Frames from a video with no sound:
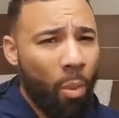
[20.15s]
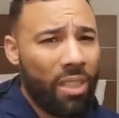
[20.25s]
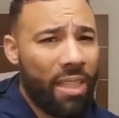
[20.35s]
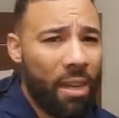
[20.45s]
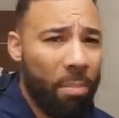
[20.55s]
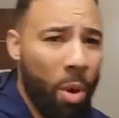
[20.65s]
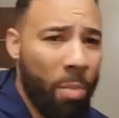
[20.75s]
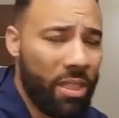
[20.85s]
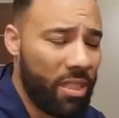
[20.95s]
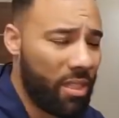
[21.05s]
I want to take a
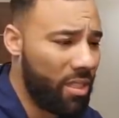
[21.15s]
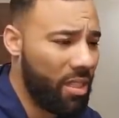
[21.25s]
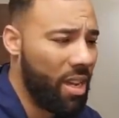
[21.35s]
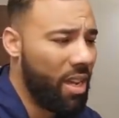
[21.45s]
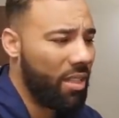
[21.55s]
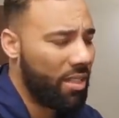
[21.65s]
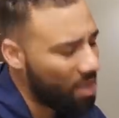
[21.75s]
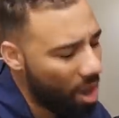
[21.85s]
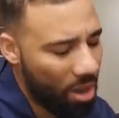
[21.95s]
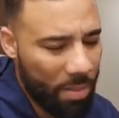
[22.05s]
moment just to, to
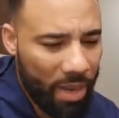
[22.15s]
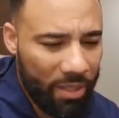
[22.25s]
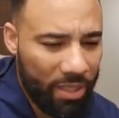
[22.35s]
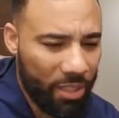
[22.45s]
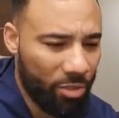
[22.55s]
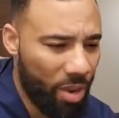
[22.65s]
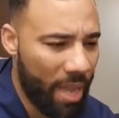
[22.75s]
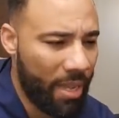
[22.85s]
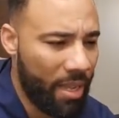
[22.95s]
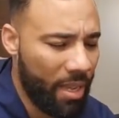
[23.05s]
talk about this,
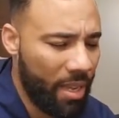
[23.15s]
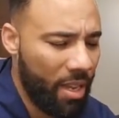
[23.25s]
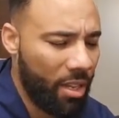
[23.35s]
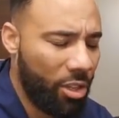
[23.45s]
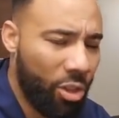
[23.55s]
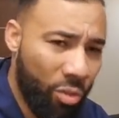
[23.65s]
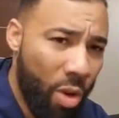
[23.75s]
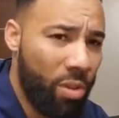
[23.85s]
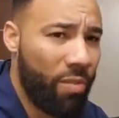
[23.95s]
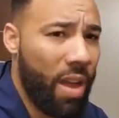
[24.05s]
right? The
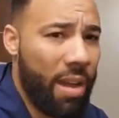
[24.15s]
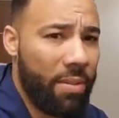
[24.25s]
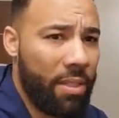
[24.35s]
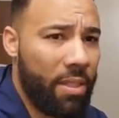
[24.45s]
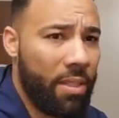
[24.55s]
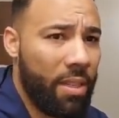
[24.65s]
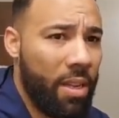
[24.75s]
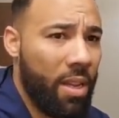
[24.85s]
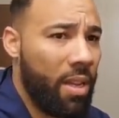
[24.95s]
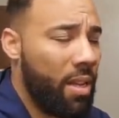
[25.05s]
coronavirus.
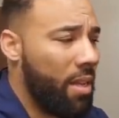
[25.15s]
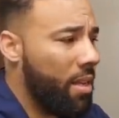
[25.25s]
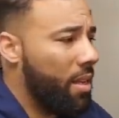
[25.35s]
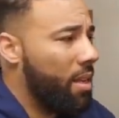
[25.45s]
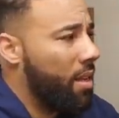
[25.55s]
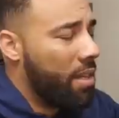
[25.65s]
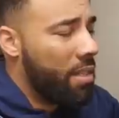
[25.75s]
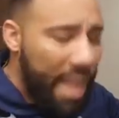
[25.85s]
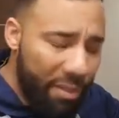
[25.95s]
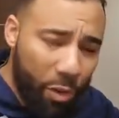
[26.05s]

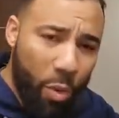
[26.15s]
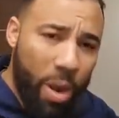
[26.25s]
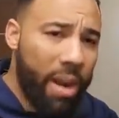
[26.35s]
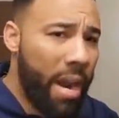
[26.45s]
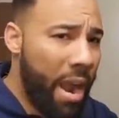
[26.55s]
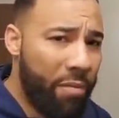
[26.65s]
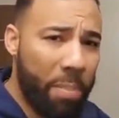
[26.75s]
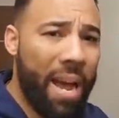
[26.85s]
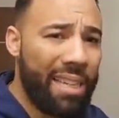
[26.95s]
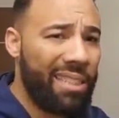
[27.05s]
It's everywhere.
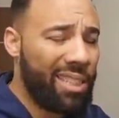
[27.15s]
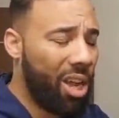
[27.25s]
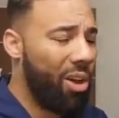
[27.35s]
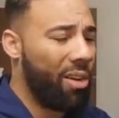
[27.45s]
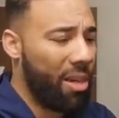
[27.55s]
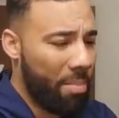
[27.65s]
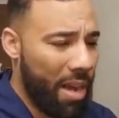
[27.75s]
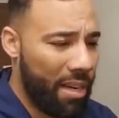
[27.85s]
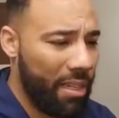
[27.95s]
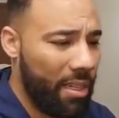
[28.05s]
Everybody's talking
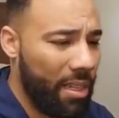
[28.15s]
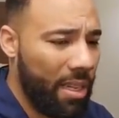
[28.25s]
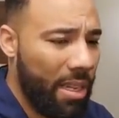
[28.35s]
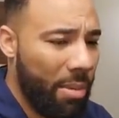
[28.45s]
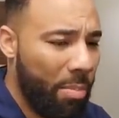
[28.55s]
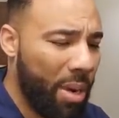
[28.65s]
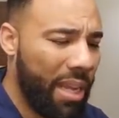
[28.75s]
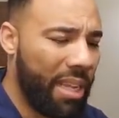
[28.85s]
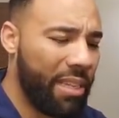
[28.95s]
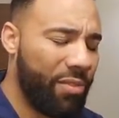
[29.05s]
about it.
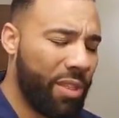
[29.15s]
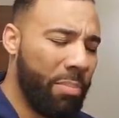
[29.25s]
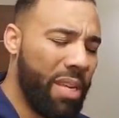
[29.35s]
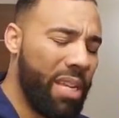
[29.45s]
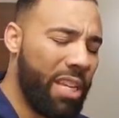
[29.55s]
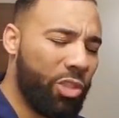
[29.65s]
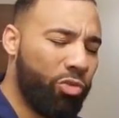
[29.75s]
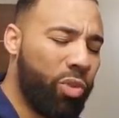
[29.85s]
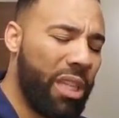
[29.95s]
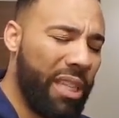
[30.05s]
But if to me, it's
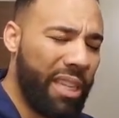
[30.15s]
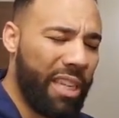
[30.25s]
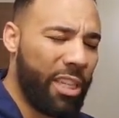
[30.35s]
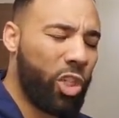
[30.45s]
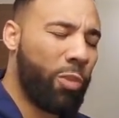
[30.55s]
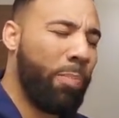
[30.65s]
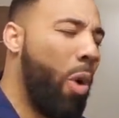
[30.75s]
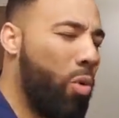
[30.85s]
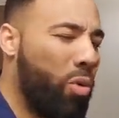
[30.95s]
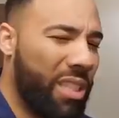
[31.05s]
really
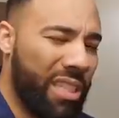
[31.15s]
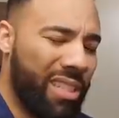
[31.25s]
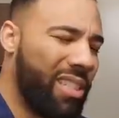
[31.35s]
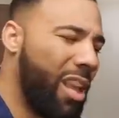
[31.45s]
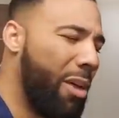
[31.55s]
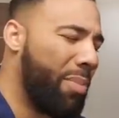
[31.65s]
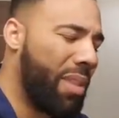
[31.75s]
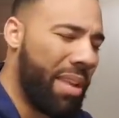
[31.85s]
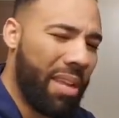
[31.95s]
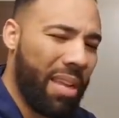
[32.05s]
exposing
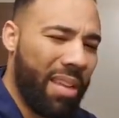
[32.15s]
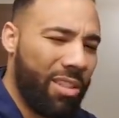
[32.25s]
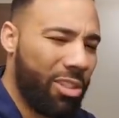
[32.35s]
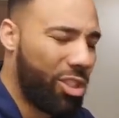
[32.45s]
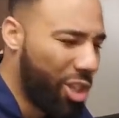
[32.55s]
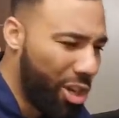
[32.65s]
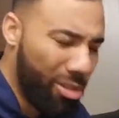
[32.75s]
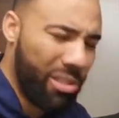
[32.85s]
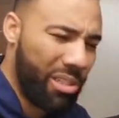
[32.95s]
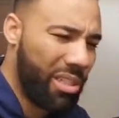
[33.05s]
something in the
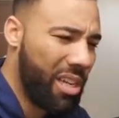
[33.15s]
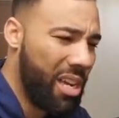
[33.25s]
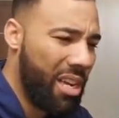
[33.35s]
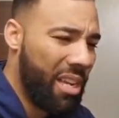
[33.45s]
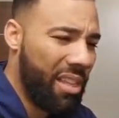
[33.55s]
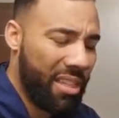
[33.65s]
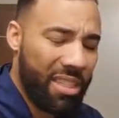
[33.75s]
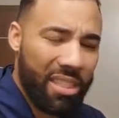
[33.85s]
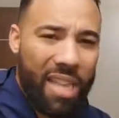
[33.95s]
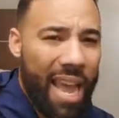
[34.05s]
church that
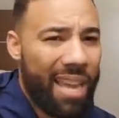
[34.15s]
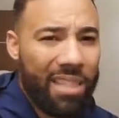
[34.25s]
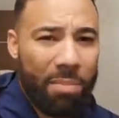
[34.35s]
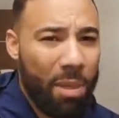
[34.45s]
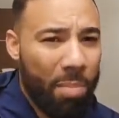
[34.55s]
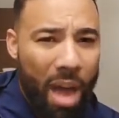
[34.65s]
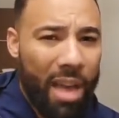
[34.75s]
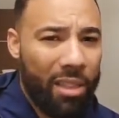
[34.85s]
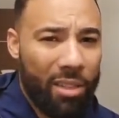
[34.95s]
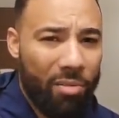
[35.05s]
just has me
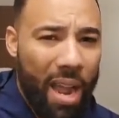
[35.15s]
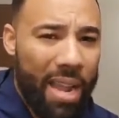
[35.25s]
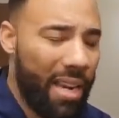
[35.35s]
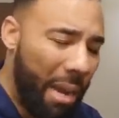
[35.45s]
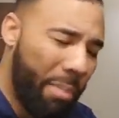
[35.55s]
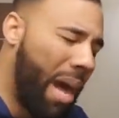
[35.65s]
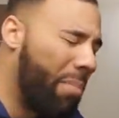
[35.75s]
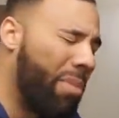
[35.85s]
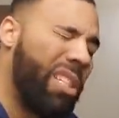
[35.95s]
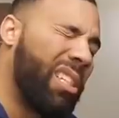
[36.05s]
bothered, right? And I'm
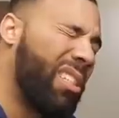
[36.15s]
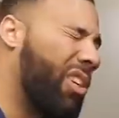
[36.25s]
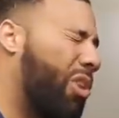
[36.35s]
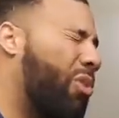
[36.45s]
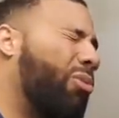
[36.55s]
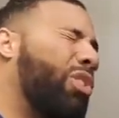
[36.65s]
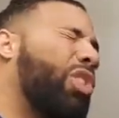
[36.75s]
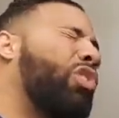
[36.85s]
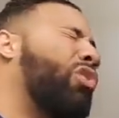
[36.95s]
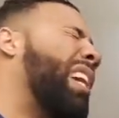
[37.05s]
I'ma just go
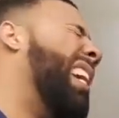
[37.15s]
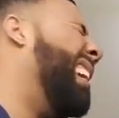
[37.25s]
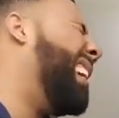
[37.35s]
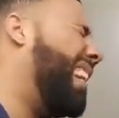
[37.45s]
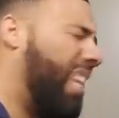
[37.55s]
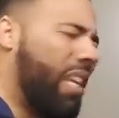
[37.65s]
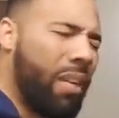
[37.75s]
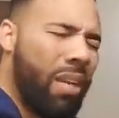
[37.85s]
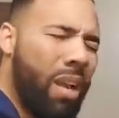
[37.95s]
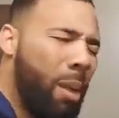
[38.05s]
straight
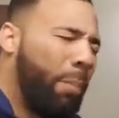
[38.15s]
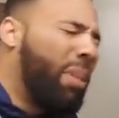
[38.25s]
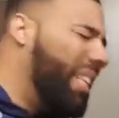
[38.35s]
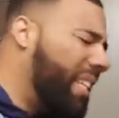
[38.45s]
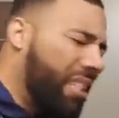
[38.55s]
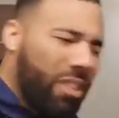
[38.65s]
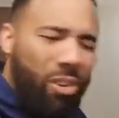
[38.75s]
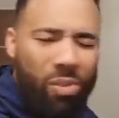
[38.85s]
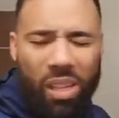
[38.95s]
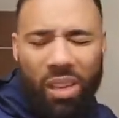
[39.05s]
in. Please
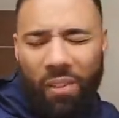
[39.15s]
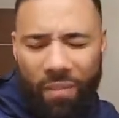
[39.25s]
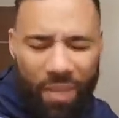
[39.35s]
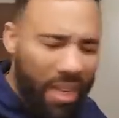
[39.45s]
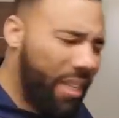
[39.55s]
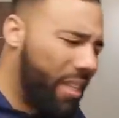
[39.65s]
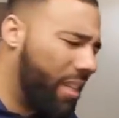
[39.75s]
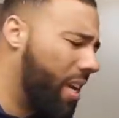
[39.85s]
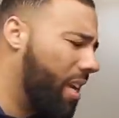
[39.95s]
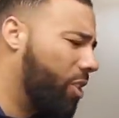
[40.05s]
don't get
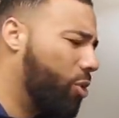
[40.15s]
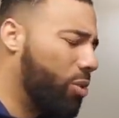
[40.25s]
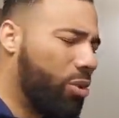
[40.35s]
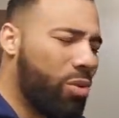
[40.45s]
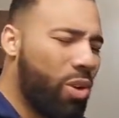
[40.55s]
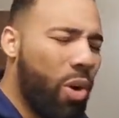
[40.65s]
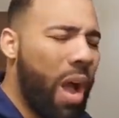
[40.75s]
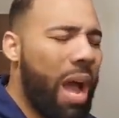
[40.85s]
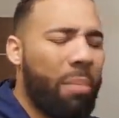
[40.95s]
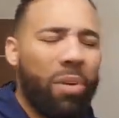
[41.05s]
offended. You you know
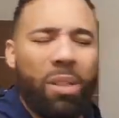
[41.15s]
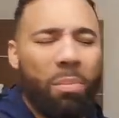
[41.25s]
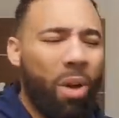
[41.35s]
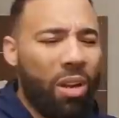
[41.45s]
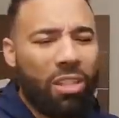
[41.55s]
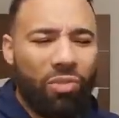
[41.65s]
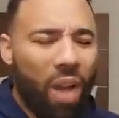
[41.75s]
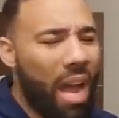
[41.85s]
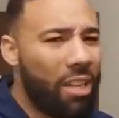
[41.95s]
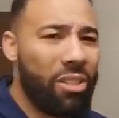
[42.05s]
how brother Marcus
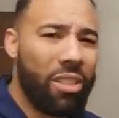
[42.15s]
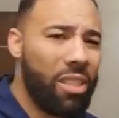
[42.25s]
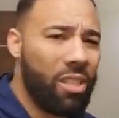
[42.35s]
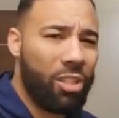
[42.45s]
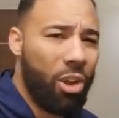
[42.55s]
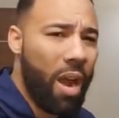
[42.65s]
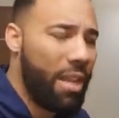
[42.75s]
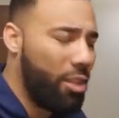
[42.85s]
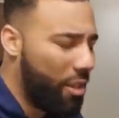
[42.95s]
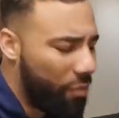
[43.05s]
Rogers is, all
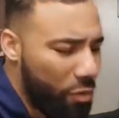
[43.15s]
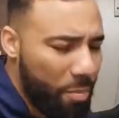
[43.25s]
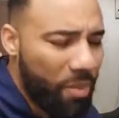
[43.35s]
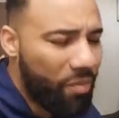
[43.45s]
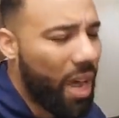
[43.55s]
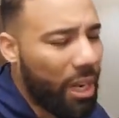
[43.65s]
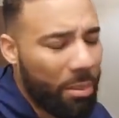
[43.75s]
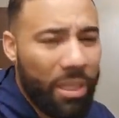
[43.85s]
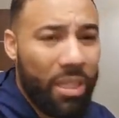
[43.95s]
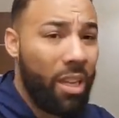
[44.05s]
right? If you've been
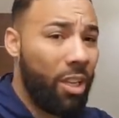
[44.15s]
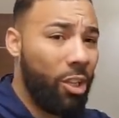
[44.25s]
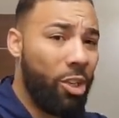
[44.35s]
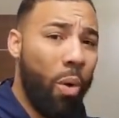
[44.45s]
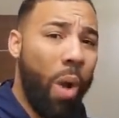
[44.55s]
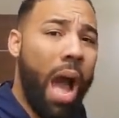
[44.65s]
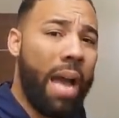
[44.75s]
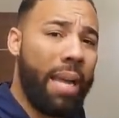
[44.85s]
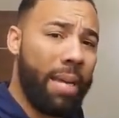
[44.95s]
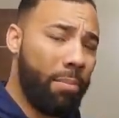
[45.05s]
following me, you know how
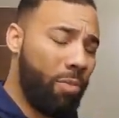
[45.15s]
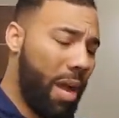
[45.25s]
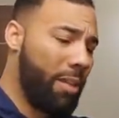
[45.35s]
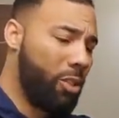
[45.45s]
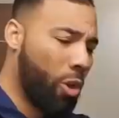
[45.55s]
I am, right?